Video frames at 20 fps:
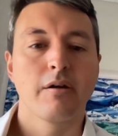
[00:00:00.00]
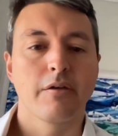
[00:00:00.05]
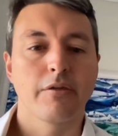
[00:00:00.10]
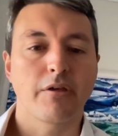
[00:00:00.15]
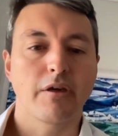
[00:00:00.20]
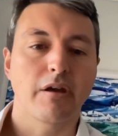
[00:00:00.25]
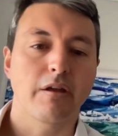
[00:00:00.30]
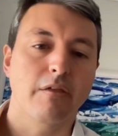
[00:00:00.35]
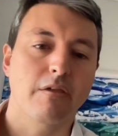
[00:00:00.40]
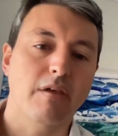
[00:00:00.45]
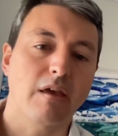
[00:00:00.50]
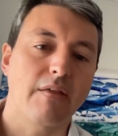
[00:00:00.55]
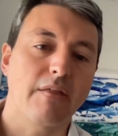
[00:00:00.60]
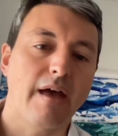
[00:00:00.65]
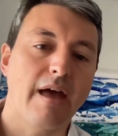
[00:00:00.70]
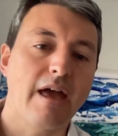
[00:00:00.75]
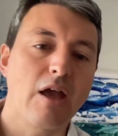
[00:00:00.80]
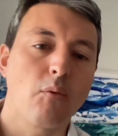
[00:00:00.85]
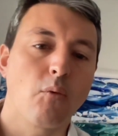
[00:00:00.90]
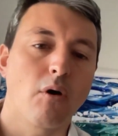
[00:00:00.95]
So you can see
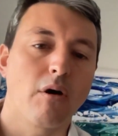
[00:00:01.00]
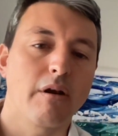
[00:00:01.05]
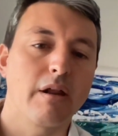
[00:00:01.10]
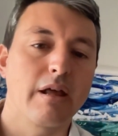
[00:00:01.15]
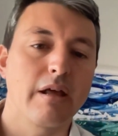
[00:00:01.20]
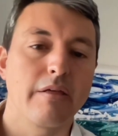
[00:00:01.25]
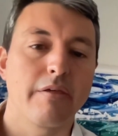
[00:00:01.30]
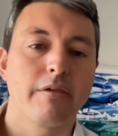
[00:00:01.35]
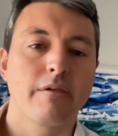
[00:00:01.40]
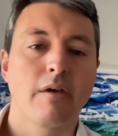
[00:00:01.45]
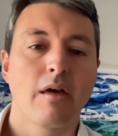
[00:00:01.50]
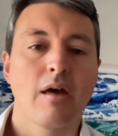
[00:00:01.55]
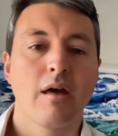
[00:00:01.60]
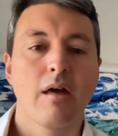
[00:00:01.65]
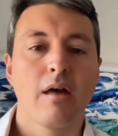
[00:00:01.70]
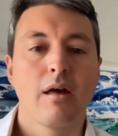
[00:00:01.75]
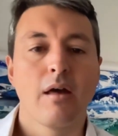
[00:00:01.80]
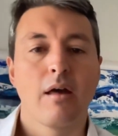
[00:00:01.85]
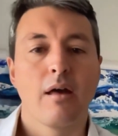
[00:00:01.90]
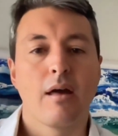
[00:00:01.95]
that A1 is
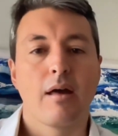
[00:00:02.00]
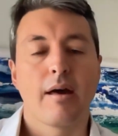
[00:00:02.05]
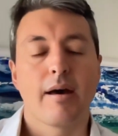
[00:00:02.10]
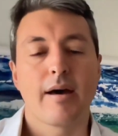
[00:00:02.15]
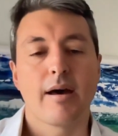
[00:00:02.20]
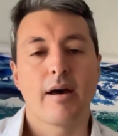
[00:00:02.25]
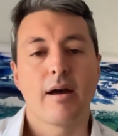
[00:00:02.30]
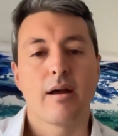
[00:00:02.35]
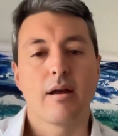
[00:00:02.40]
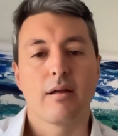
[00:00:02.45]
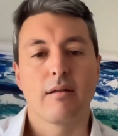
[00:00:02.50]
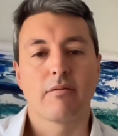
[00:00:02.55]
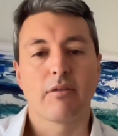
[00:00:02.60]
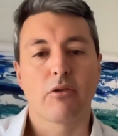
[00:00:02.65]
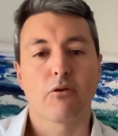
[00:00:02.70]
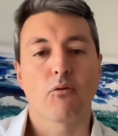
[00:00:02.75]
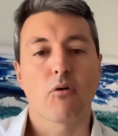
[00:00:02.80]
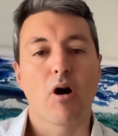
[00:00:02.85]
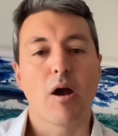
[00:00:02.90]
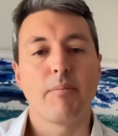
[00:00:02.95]

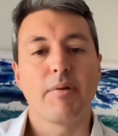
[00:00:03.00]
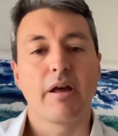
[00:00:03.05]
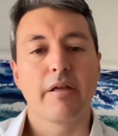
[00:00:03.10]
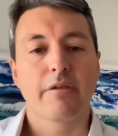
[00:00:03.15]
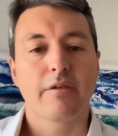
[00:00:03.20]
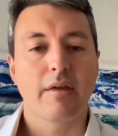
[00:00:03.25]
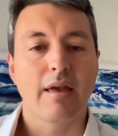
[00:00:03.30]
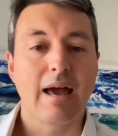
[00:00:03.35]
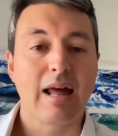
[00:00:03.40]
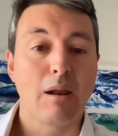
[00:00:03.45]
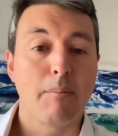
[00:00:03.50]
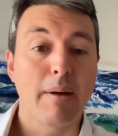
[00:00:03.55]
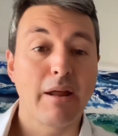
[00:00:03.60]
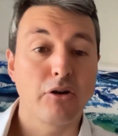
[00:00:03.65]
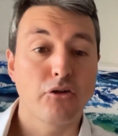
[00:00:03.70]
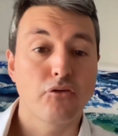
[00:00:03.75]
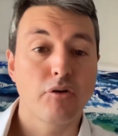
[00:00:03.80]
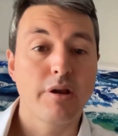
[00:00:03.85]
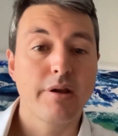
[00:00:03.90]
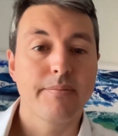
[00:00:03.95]
described as
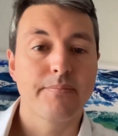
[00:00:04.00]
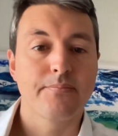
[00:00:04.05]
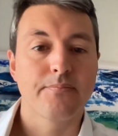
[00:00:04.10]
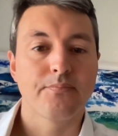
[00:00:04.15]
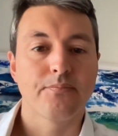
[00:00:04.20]
elementary.